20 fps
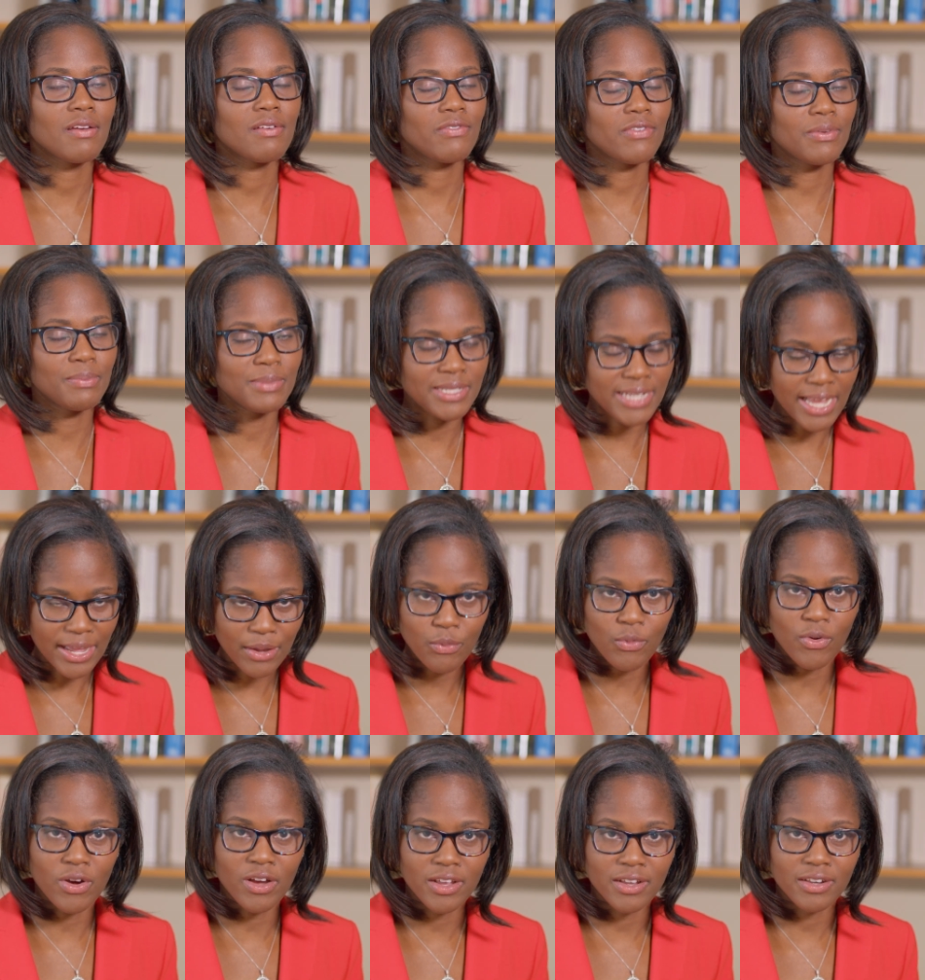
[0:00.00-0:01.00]
From day
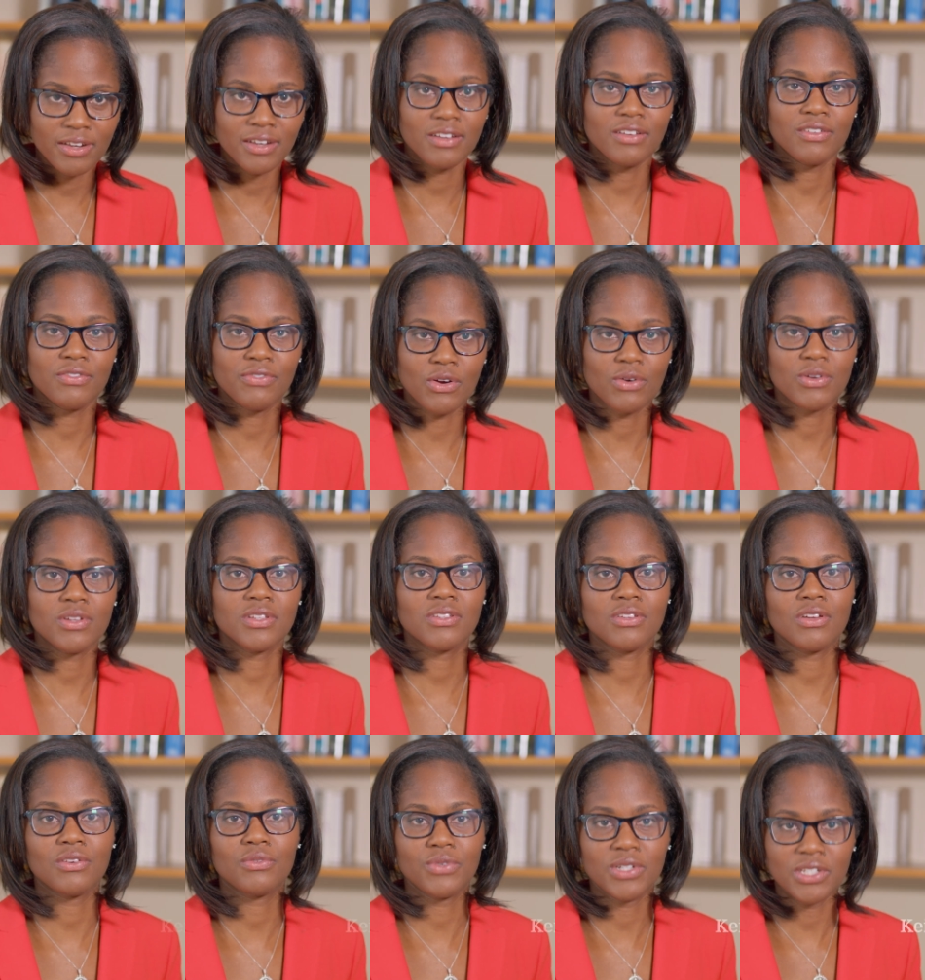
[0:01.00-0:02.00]
one, you're
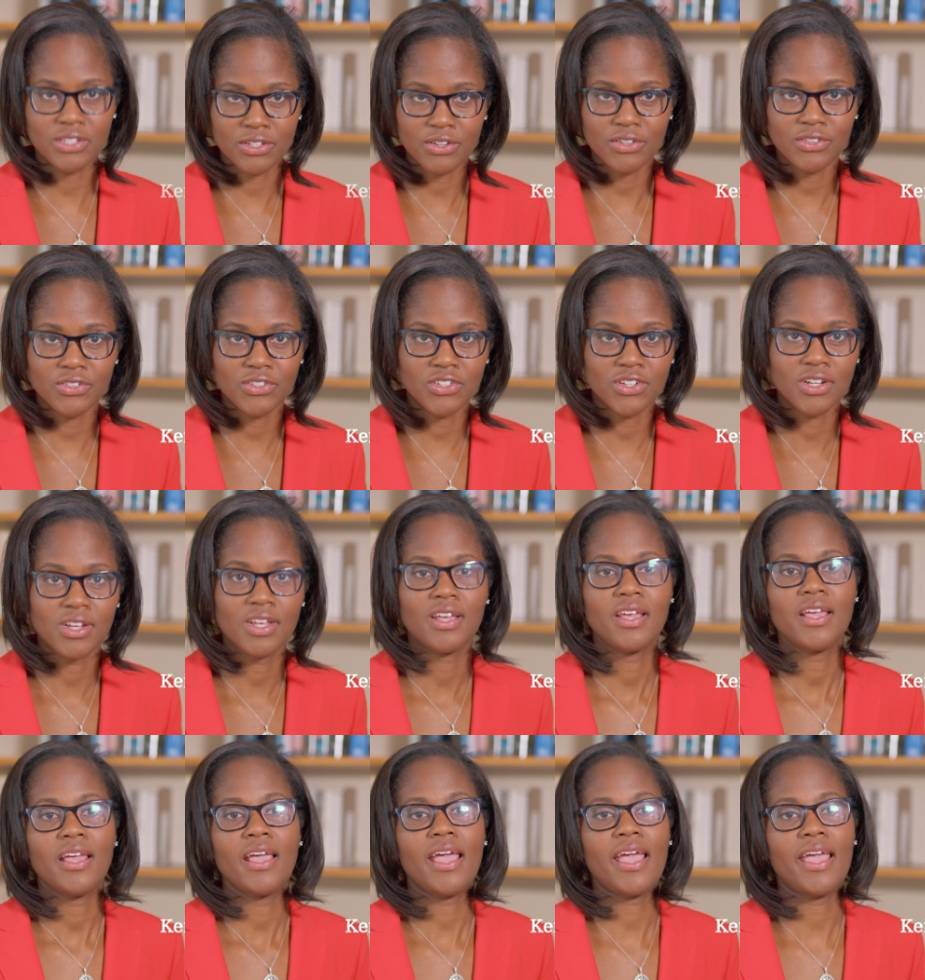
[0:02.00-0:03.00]
focused on research
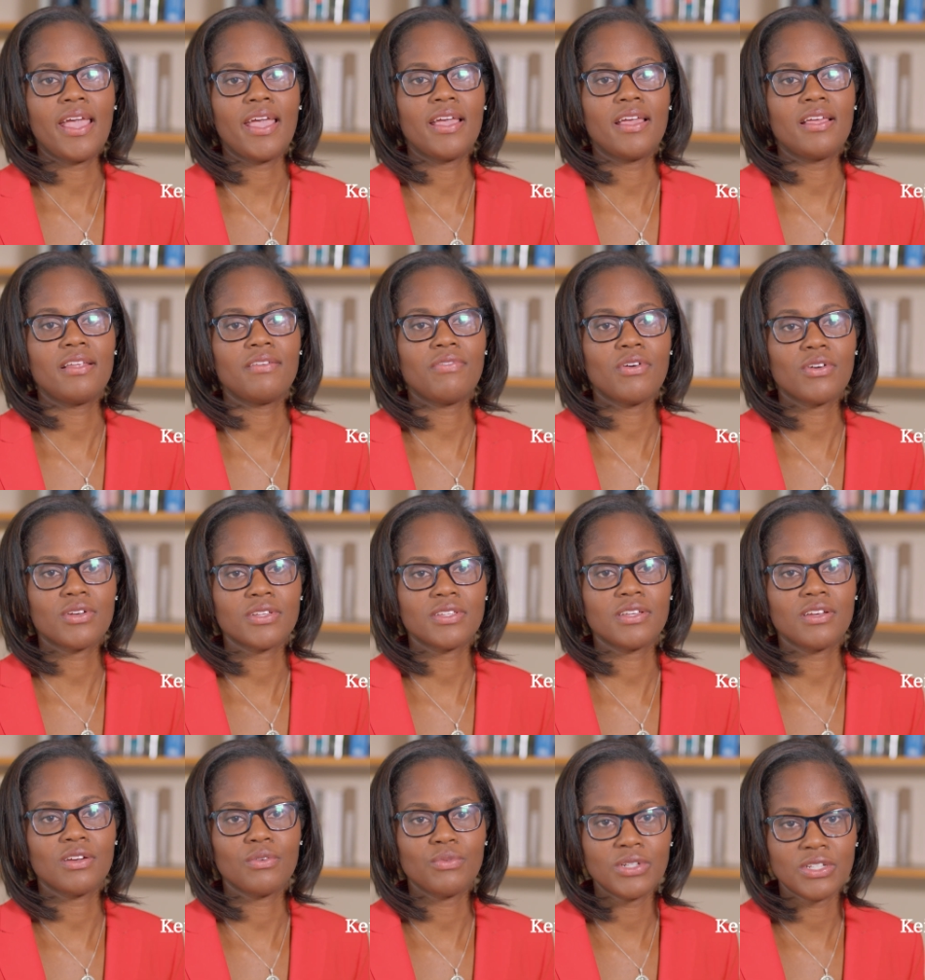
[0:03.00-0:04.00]
and
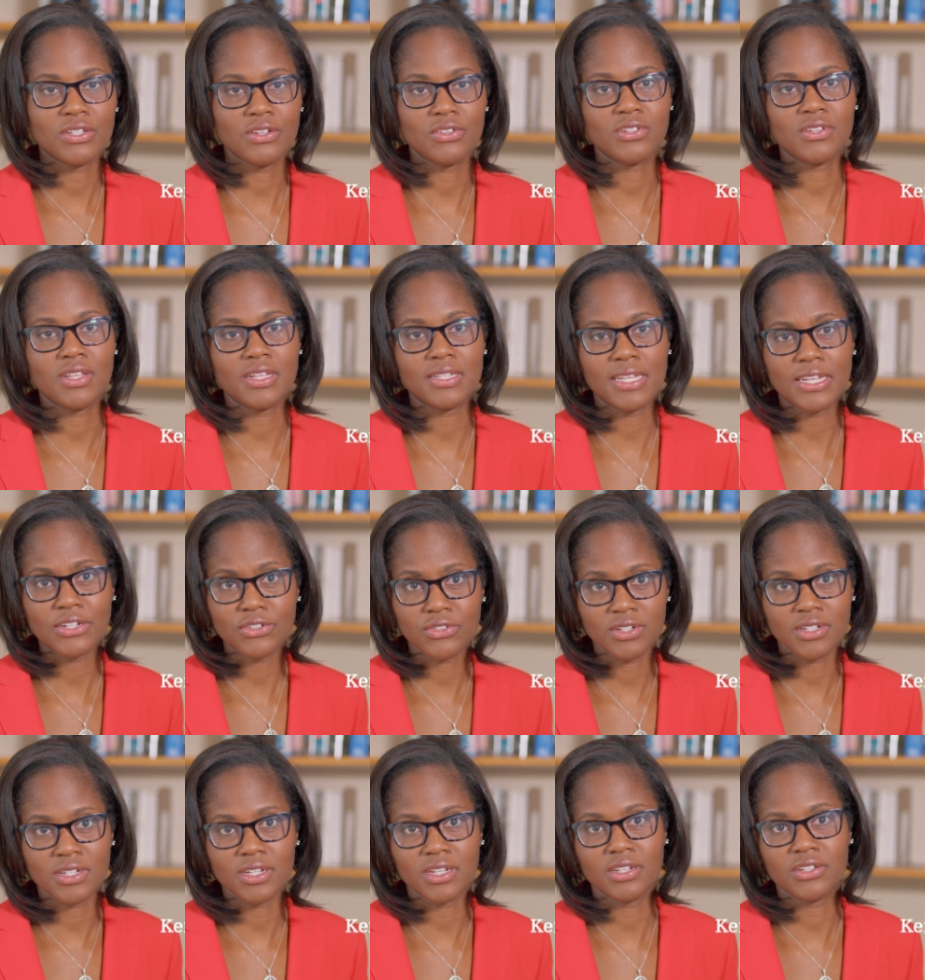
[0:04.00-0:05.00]
focusing on research that's
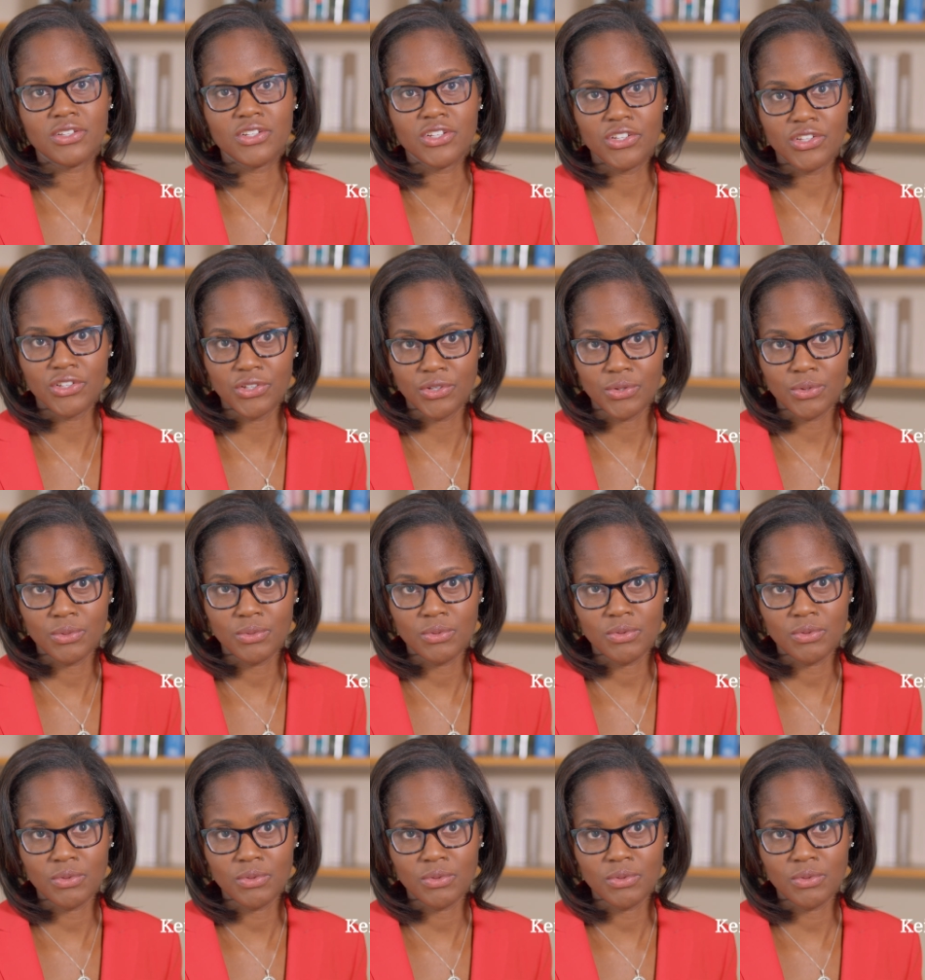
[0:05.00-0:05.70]
interesting to you.